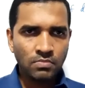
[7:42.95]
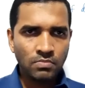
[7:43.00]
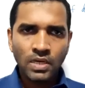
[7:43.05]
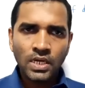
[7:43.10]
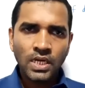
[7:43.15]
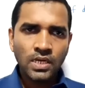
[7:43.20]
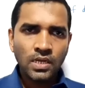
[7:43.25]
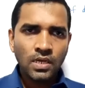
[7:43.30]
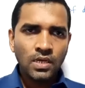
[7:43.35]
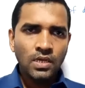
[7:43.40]

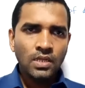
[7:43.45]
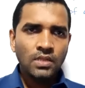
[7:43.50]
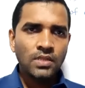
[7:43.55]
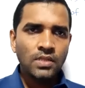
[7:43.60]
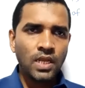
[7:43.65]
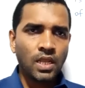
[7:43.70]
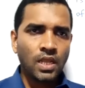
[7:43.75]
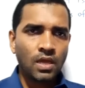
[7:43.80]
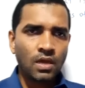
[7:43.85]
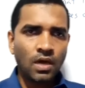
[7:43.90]
but
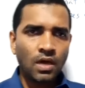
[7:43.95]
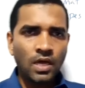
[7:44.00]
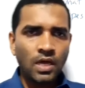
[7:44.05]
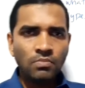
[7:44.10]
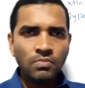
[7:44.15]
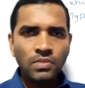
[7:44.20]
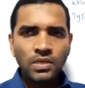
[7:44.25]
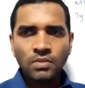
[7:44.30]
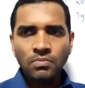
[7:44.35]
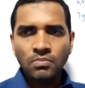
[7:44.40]
there
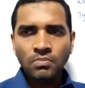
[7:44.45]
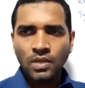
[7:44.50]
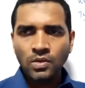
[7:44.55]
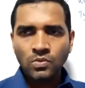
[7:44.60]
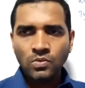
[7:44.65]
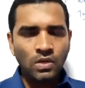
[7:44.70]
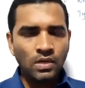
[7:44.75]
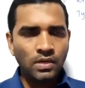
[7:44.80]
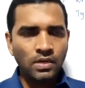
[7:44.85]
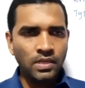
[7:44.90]
can't be
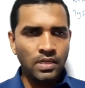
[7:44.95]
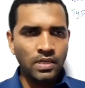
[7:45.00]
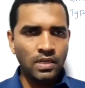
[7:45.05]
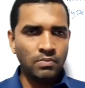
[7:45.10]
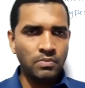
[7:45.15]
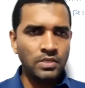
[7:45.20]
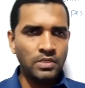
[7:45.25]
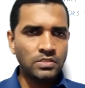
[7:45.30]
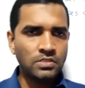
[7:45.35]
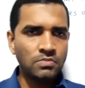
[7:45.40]
manual
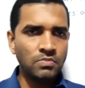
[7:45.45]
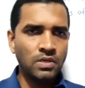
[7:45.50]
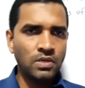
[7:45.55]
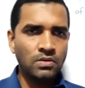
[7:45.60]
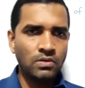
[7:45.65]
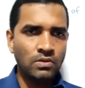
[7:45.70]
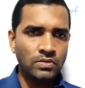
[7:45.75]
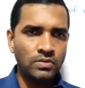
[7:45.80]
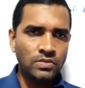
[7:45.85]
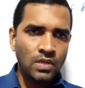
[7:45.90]
database
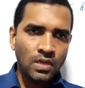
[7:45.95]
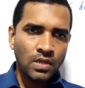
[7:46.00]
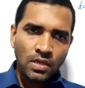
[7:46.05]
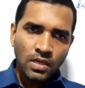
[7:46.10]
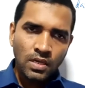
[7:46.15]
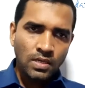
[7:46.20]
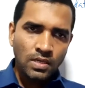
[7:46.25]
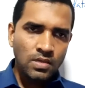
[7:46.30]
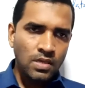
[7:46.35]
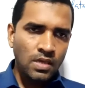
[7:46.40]
because
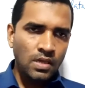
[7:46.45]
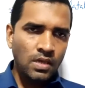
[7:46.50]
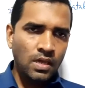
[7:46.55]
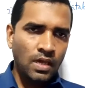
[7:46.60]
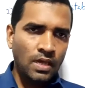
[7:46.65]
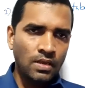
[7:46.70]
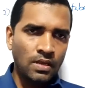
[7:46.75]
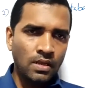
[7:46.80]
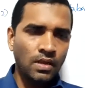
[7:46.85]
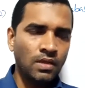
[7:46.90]
here
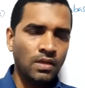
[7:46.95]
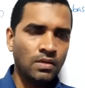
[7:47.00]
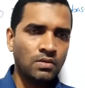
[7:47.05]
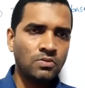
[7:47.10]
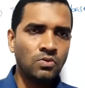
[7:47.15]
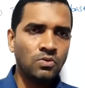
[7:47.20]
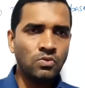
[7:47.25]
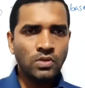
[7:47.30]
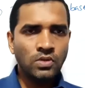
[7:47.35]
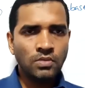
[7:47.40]
an
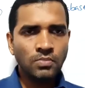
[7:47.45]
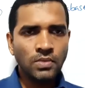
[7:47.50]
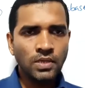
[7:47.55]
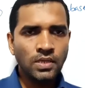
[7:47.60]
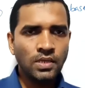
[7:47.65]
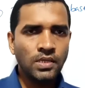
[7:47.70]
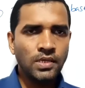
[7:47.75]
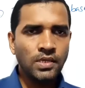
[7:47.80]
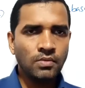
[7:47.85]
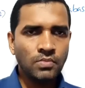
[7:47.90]
electronic
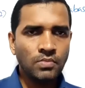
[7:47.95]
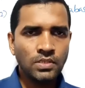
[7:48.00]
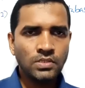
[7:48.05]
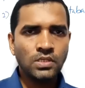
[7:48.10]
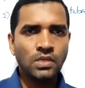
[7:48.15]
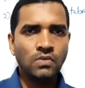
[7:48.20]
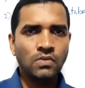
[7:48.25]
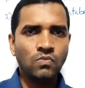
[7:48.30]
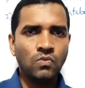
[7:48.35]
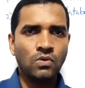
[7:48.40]
medium is
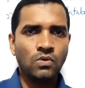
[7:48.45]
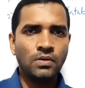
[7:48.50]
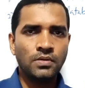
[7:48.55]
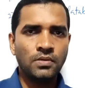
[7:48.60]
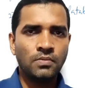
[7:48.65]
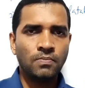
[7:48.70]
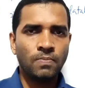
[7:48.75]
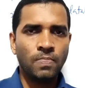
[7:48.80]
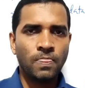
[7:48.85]
involved.